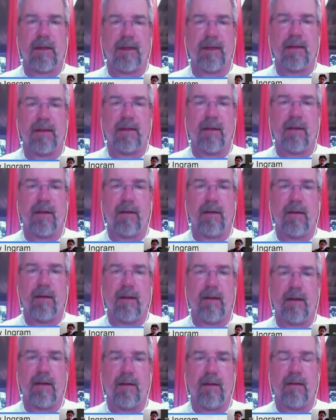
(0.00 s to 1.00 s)
think
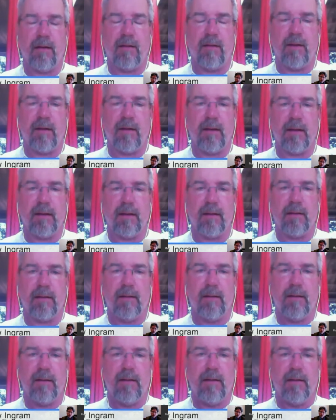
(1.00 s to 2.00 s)
that
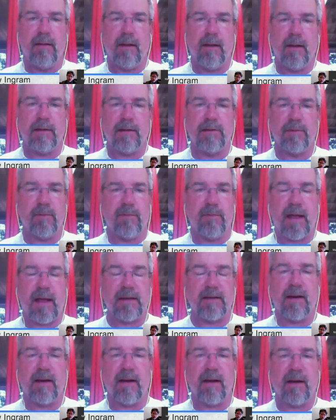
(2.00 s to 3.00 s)
it's
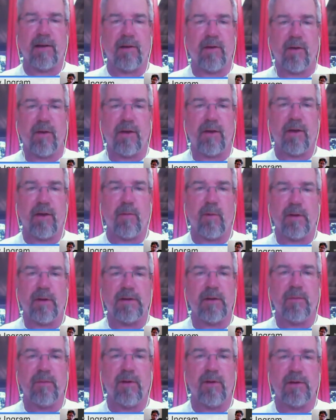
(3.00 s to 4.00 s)
fascinating to look at what
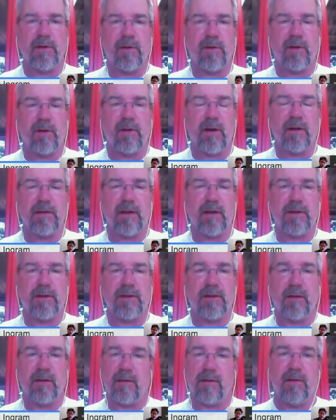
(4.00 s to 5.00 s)
some news
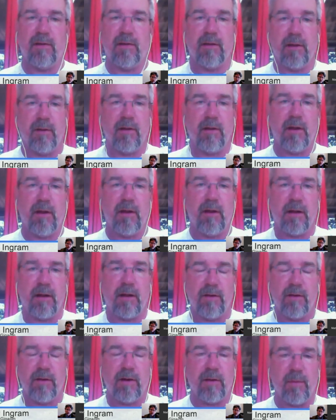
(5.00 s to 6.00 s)
organizations,
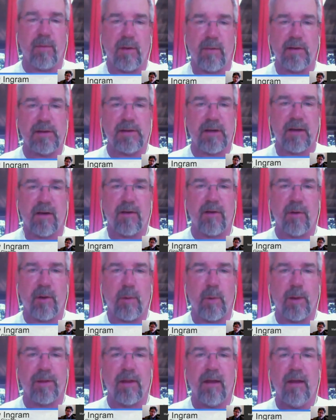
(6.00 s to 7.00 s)
including the BBC, are doing
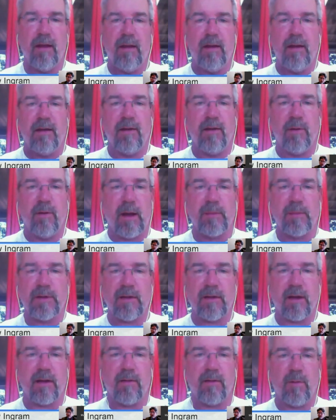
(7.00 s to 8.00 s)
with new
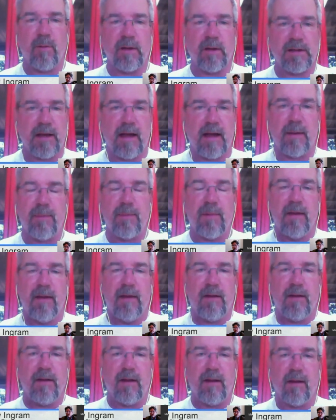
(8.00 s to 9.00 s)
apps like WhatsApp,
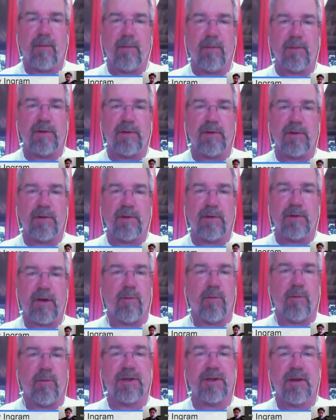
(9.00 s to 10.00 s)
trying to
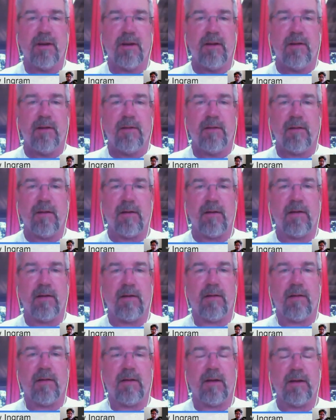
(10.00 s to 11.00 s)
reach
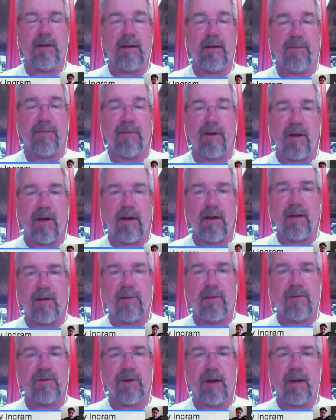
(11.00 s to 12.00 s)
a different audience,
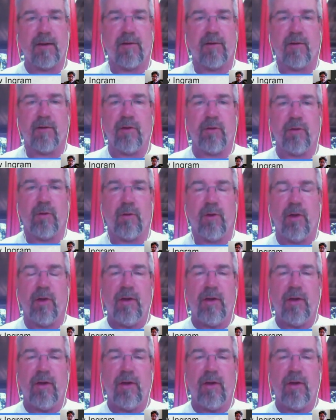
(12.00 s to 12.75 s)
trying to